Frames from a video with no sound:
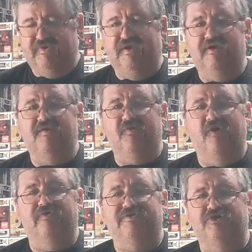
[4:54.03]
Kingdom
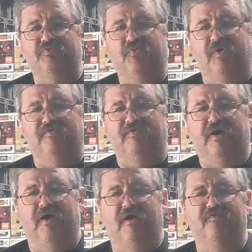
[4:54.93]
Hearts
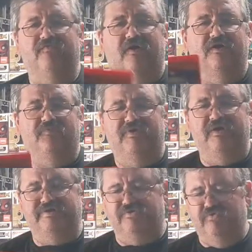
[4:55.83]
2.5 on the
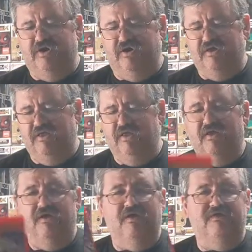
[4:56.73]
PS3.
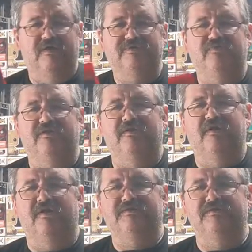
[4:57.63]
This one
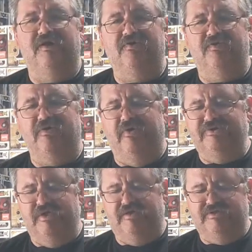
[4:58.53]
is another one of
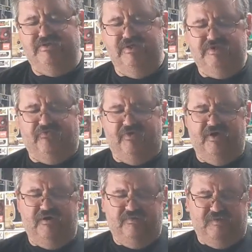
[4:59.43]
those that's just
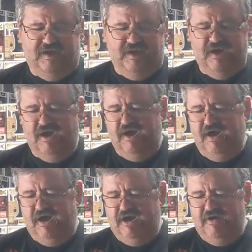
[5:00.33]
fun.
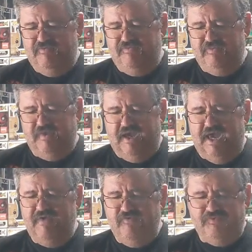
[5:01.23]
I
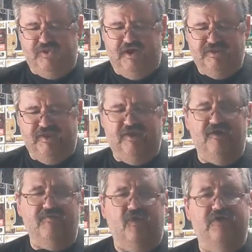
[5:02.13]
haven't played the
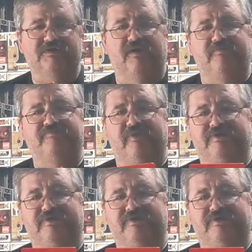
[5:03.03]
Kingdom Hearts games